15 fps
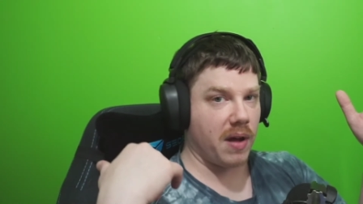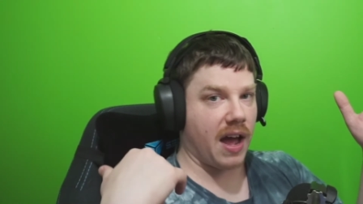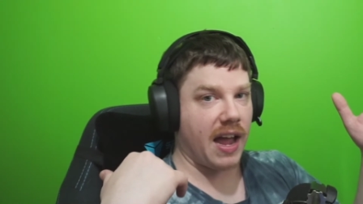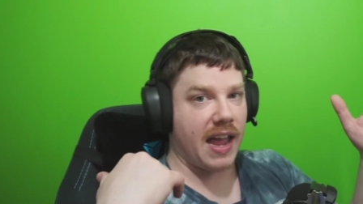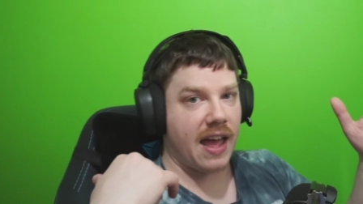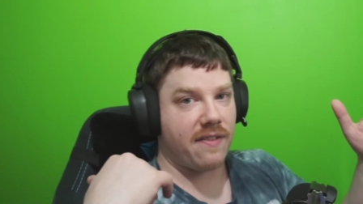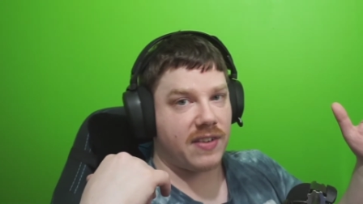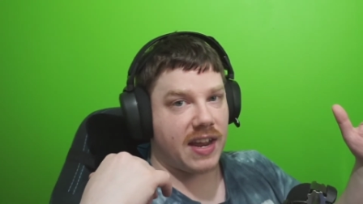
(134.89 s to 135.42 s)
I
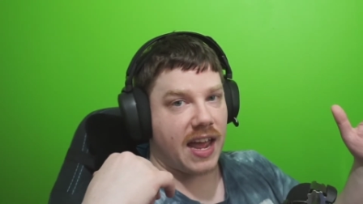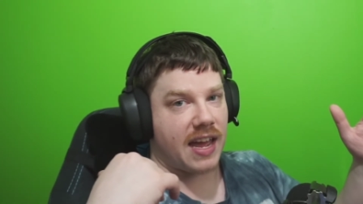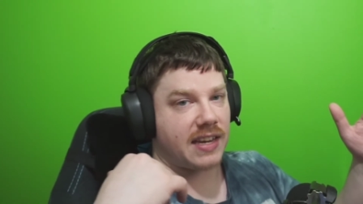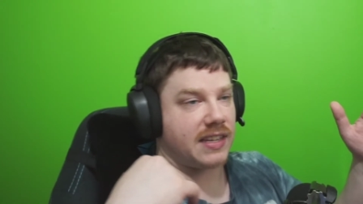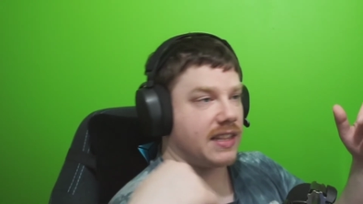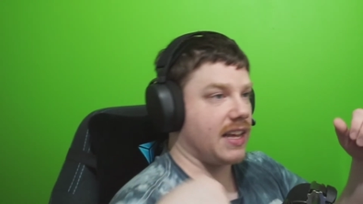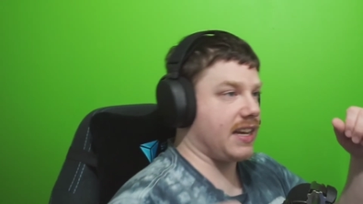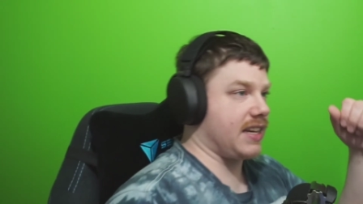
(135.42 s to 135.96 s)
haven't had to
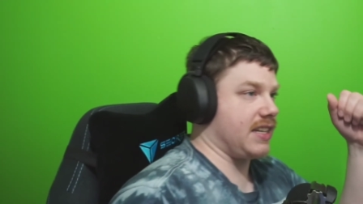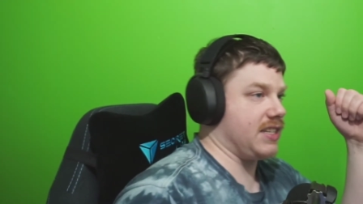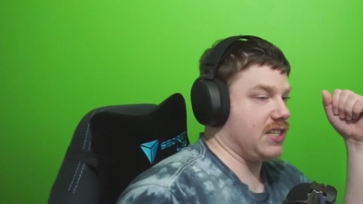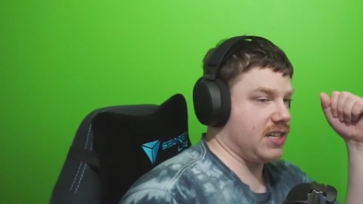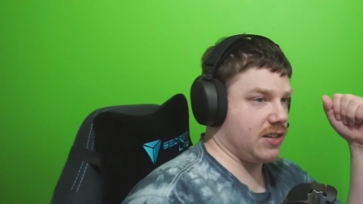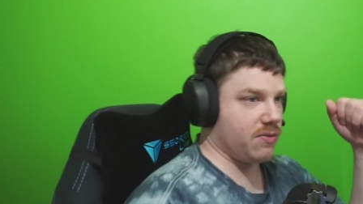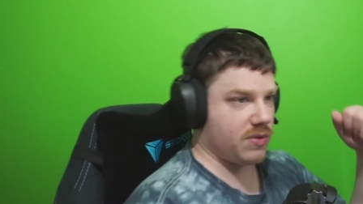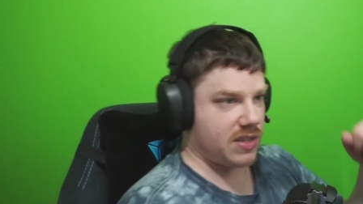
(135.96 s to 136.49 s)
like
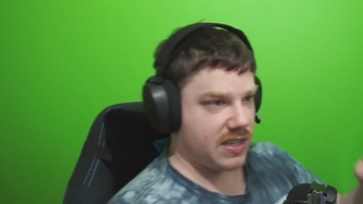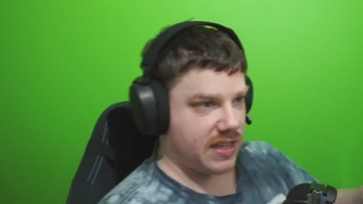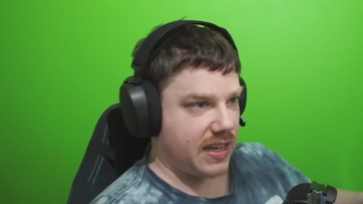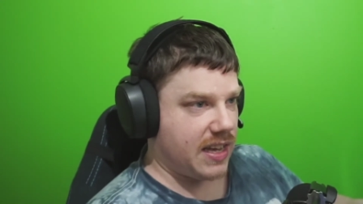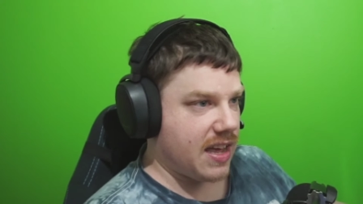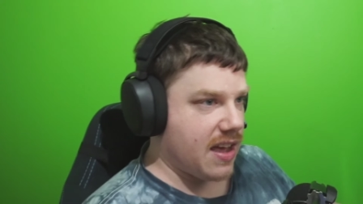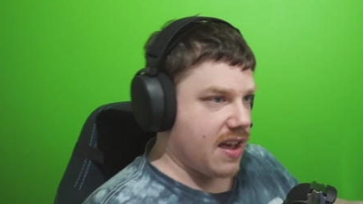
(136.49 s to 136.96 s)
continuously